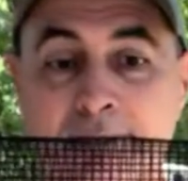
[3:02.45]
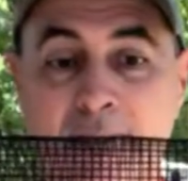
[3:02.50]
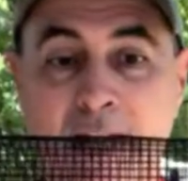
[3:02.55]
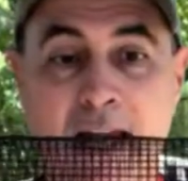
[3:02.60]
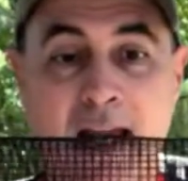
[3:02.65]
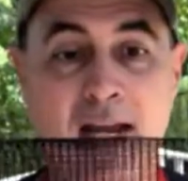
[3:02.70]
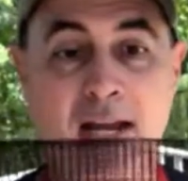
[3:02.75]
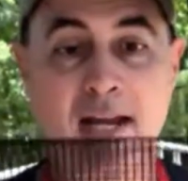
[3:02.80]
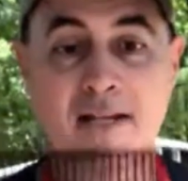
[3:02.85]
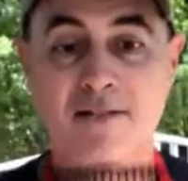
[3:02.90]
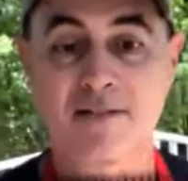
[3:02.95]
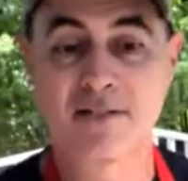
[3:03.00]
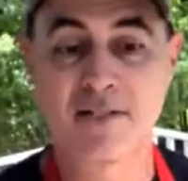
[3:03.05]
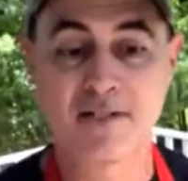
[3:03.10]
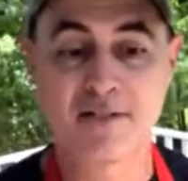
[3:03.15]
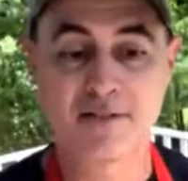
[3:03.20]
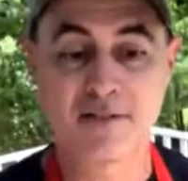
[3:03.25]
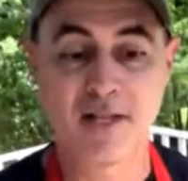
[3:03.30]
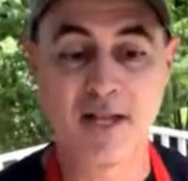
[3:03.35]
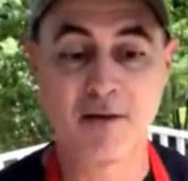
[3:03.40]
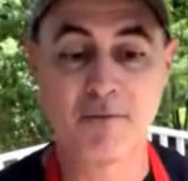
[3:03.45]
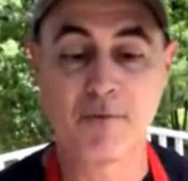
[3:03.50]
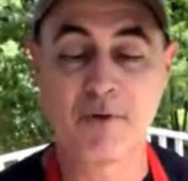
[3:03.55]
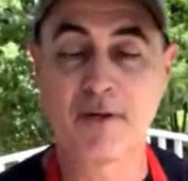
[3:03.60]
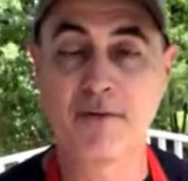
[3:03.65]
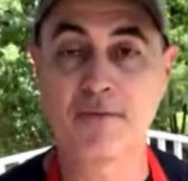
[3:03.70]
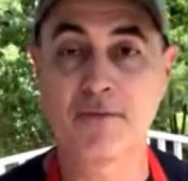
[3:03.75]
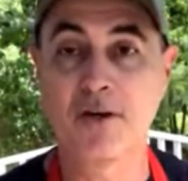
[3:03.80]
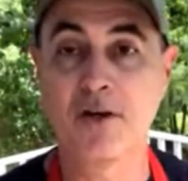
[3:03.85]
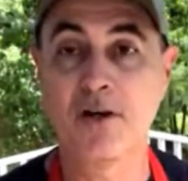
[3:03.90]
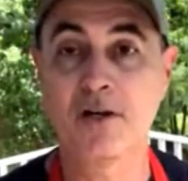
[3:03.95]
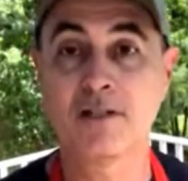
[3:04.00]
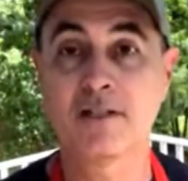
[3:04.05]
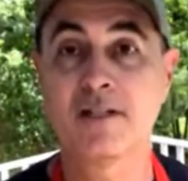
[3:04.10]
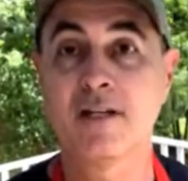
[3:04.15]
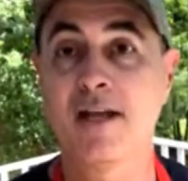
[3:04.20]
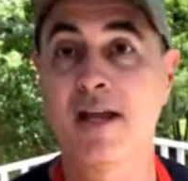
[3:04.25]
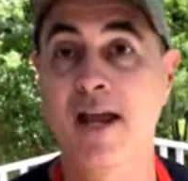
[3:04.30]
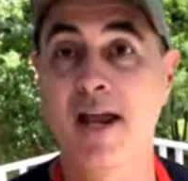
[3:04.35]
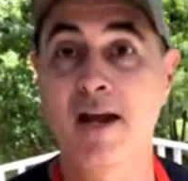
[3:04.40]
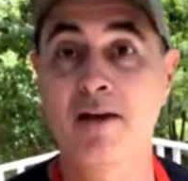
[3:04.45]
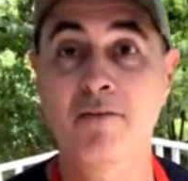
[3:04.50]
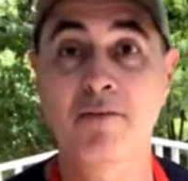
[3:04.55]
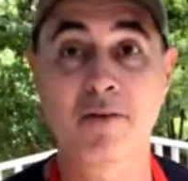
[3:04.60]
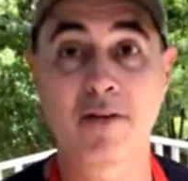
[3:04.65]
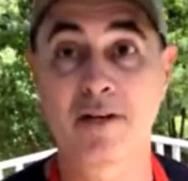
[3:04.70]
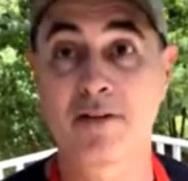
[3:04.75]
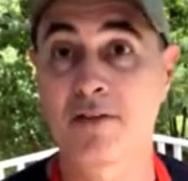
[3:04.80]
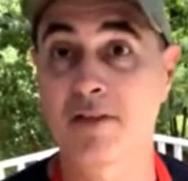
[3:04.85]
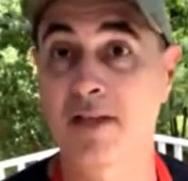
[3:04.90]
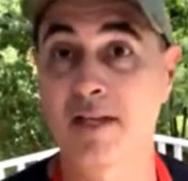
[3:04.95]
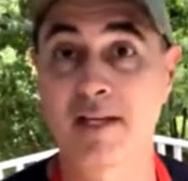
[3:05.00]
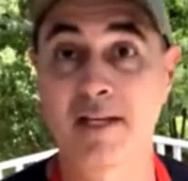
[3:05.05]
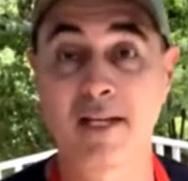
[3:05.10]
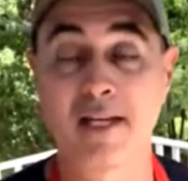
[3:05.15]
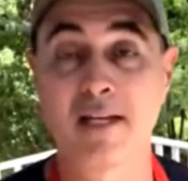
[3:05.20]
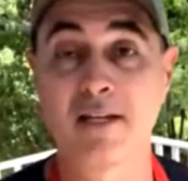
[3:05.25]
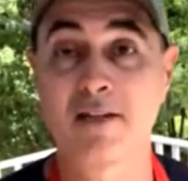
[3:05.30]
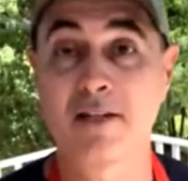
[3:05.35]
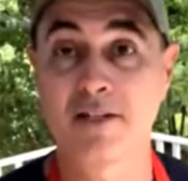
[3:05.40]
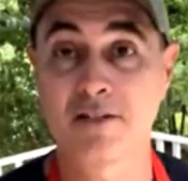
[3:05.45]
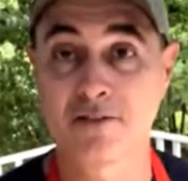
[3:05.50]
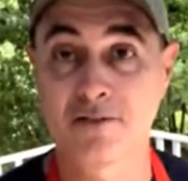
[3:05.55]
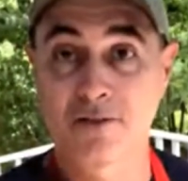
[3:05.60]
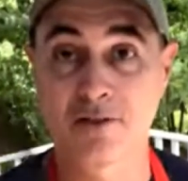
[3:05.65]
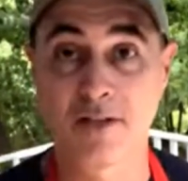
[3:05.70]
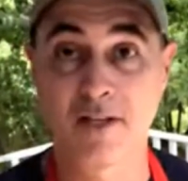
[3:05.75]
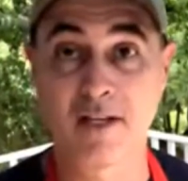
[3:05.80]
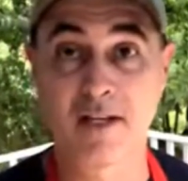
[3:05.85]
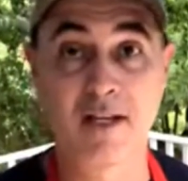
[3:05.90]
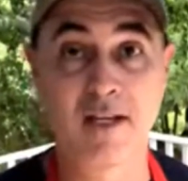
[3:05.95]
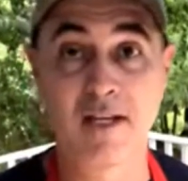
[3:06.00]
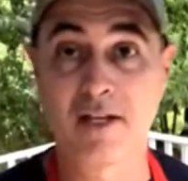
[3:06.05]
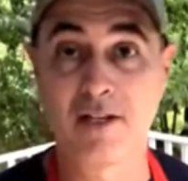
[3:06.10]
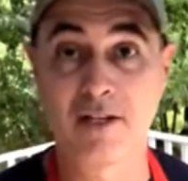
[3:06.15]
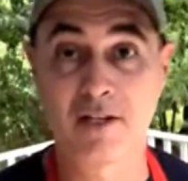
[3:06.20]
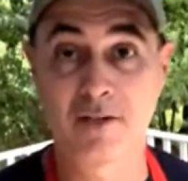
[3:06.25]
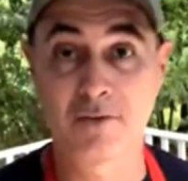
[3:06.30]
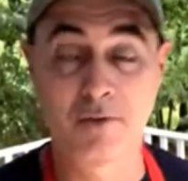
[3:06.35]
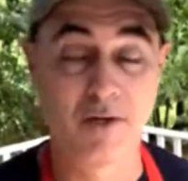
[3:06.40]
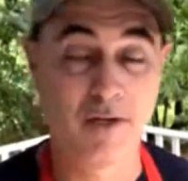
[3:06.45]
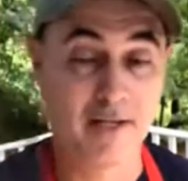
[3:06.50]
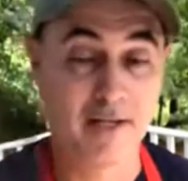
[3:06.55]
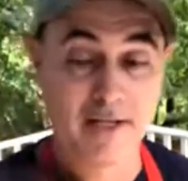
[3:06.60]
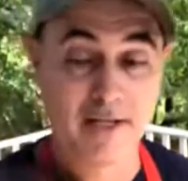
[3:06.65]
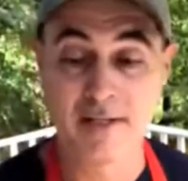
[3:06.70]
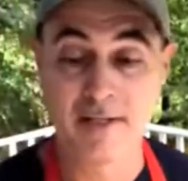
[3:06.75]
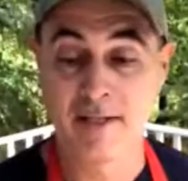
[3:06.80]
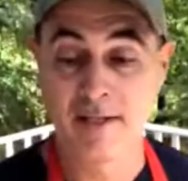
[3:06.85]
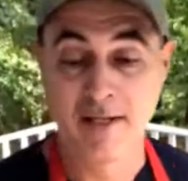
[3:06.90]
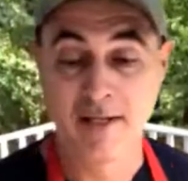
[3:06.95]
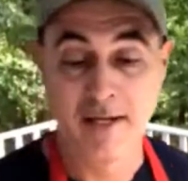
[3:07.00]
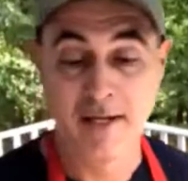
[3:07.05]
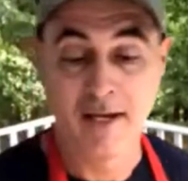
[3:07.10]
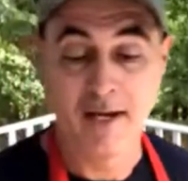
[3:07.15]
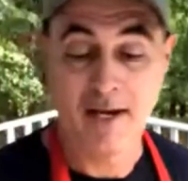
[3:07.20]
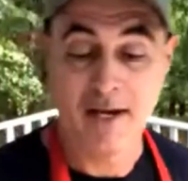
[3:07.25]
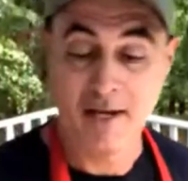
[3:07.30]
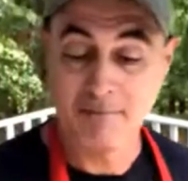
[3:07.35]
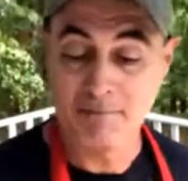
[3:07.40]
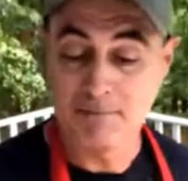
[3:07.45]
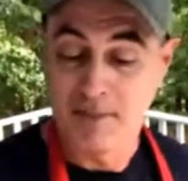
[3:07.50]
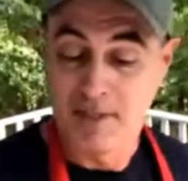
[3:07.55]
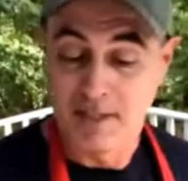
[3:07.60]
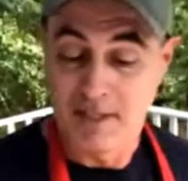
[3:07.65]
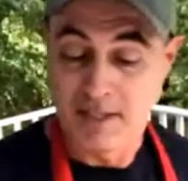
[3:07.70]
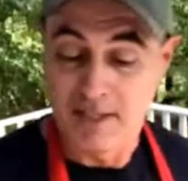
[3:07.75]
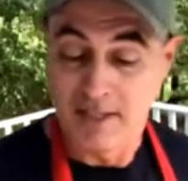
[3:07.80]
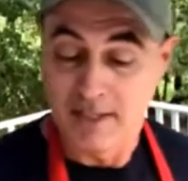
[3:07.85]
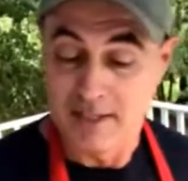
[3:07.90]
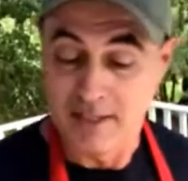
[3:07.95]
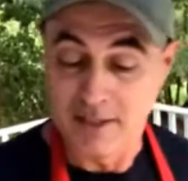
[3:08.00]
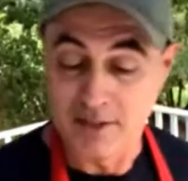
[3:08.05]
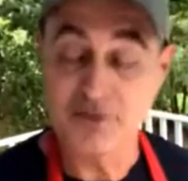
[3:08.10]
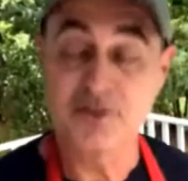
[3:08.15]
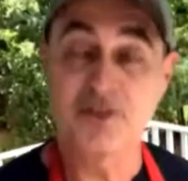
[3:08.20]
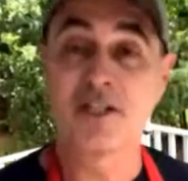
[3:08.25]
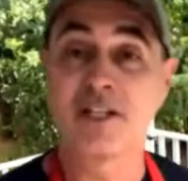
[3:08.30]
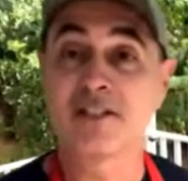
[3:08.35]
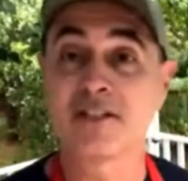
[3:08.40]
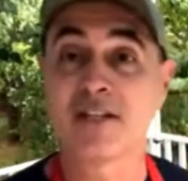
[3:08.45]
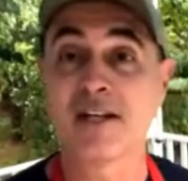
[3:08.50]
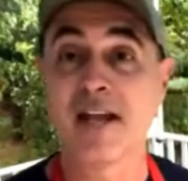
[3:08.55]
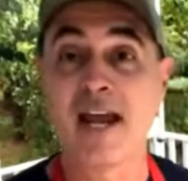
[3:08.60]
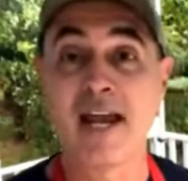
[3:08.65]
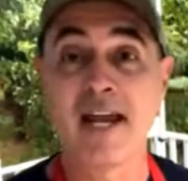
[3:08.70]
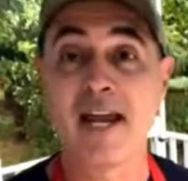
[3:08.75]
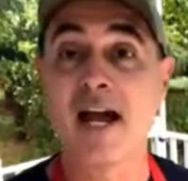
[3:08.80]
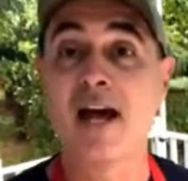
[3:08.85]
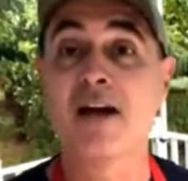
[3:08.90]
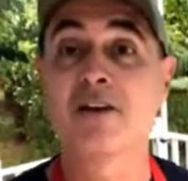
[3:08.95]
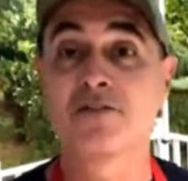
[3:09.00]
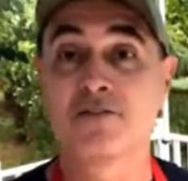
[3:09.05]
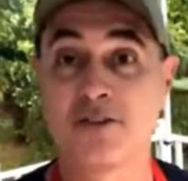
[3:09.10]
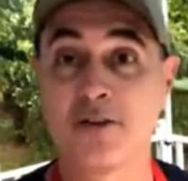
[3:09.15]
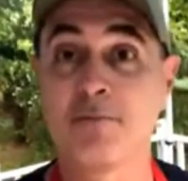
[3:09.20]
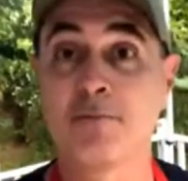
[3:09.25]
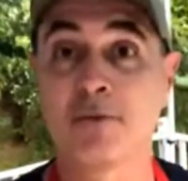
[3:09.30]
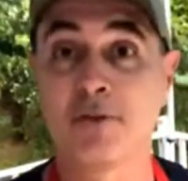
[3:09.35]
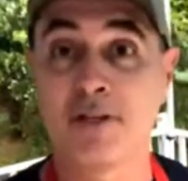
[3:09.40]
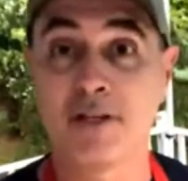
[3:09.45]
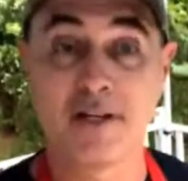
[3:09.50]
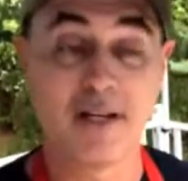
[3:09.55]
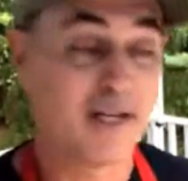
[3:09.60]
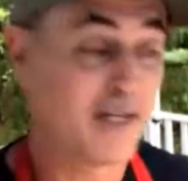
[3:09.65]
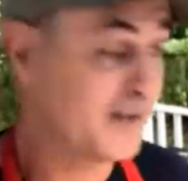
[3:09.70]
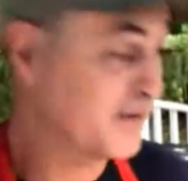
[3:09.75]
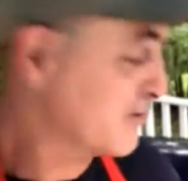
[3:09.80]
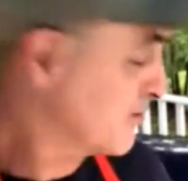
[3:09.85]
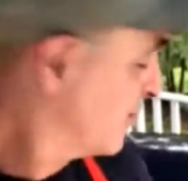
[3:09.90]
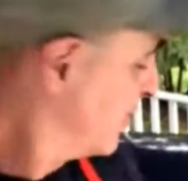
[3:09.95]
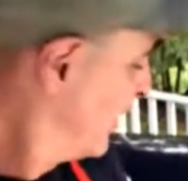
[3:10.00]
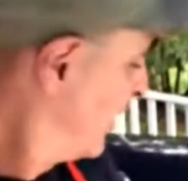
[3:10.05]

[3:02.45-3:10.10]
And since then, we've cooked everything in the Grillie. You'll see today how simple it is.